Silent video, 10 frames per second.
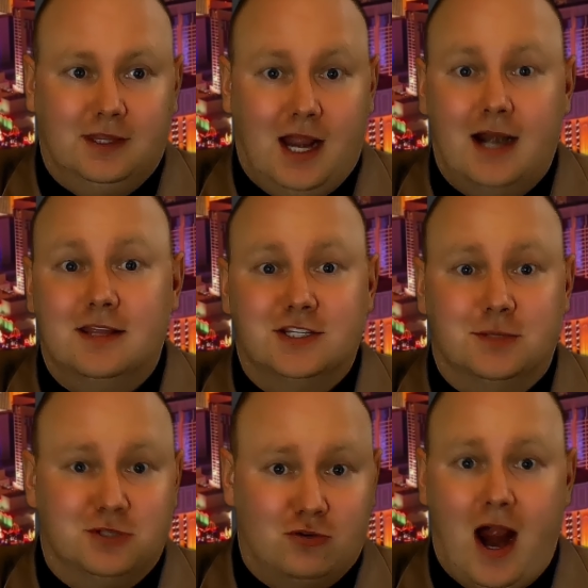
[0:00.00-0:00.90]
kind of the
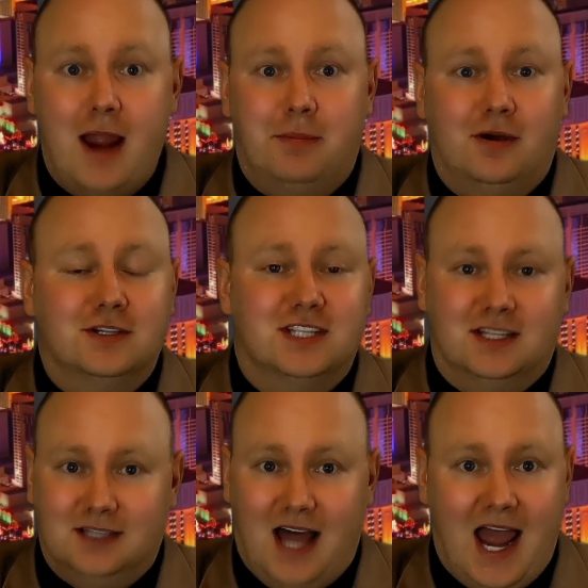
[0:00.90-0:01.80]
subscribers and
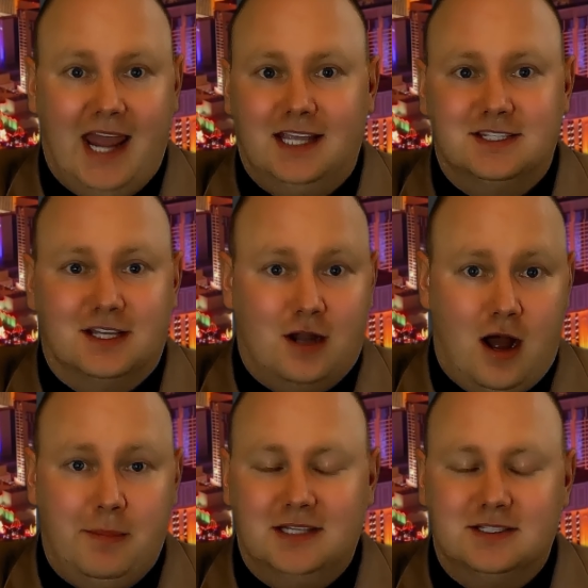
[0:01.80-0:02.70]
the likes, the
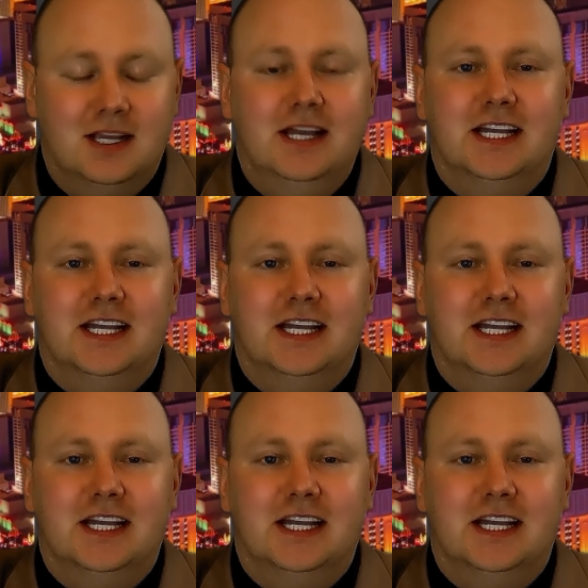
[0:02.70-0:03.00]
comments,